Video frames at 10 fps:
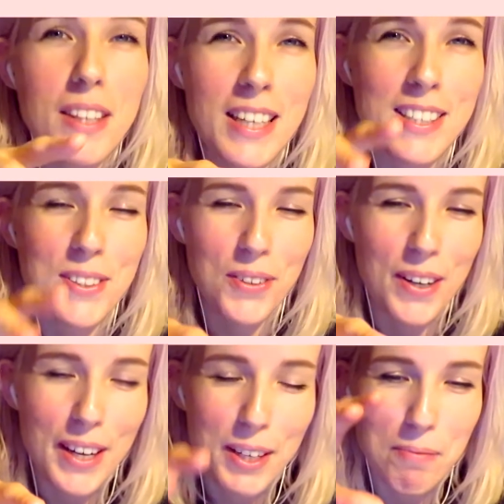this
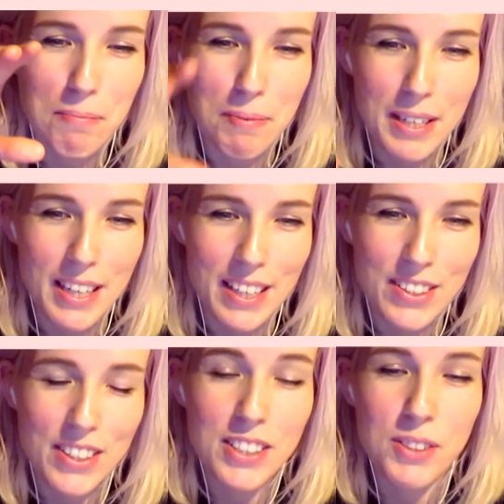story could be
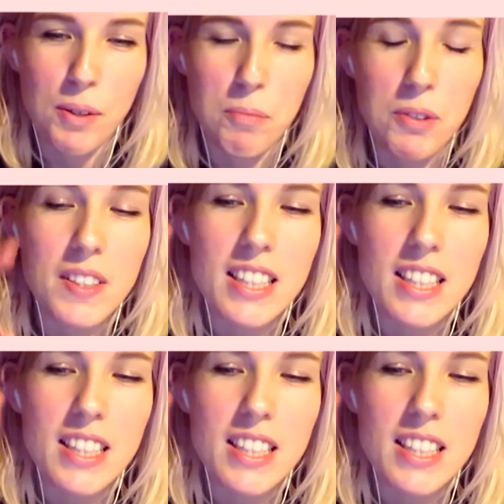turned into a movie,